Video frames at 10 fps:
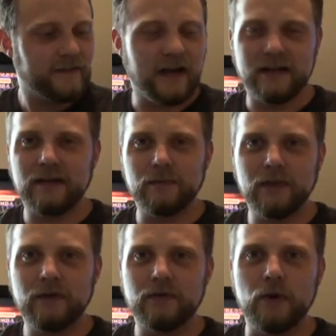I
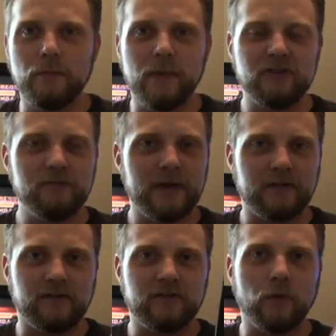really don't know much about
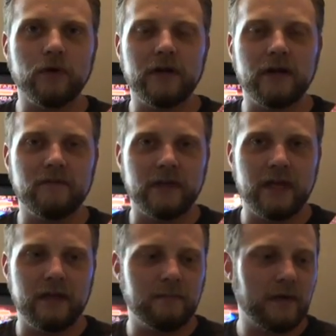the story of the
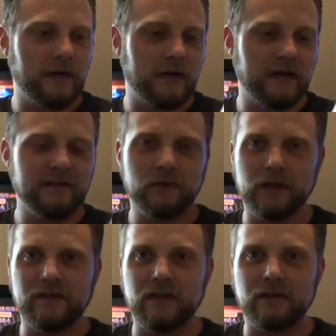game. I never
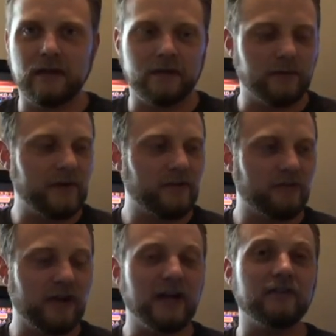really sat down and
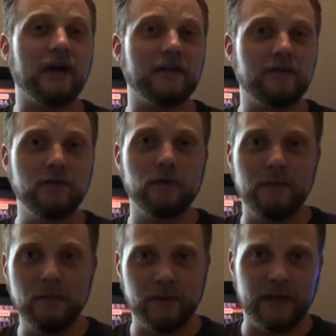researched. I do
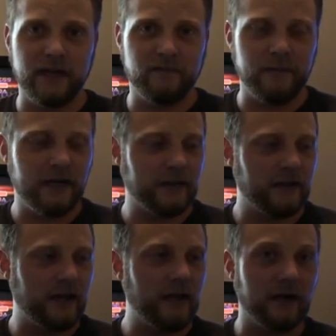remember the game from back in the
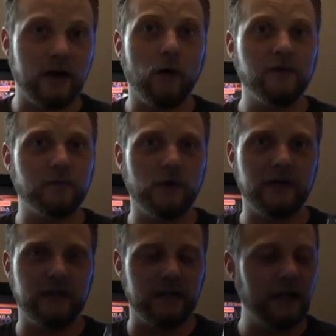day, and I always
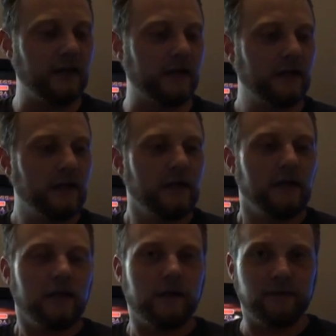wanted to get it.
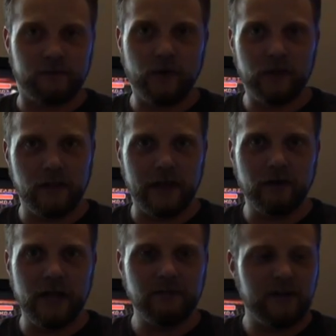It was one of the later
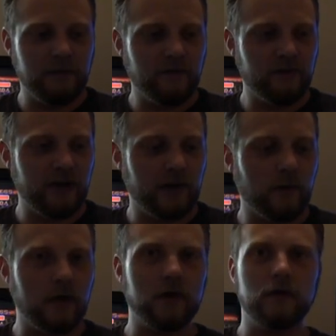games that came out for
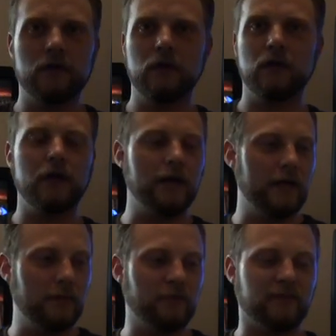Jaguar,
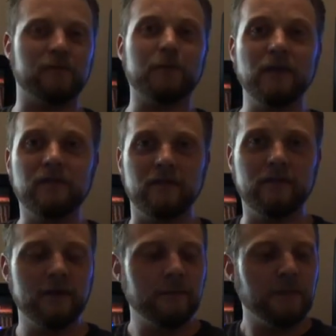and it was expensive.